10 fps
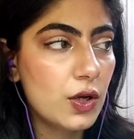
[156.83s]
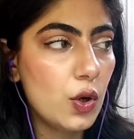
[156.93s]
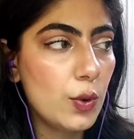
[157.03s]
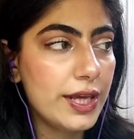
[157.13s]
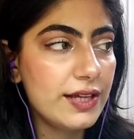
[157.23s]

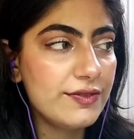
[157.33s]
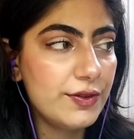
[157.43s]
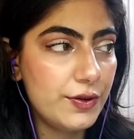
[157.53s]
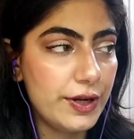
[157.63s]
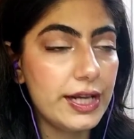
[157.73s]
Going
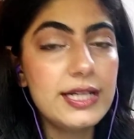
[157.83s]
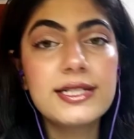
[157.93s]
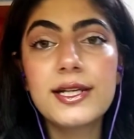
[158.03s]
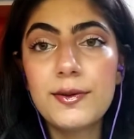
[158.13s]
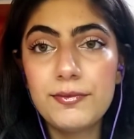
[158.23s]
for
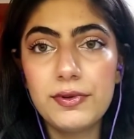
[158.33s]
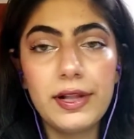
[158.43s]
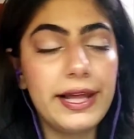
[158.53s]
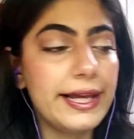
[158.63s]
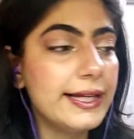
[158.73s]
it,
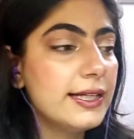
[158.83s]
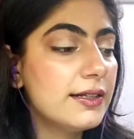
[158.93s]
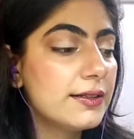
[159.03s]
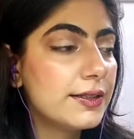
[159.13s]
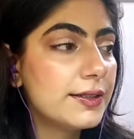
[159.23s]
playing.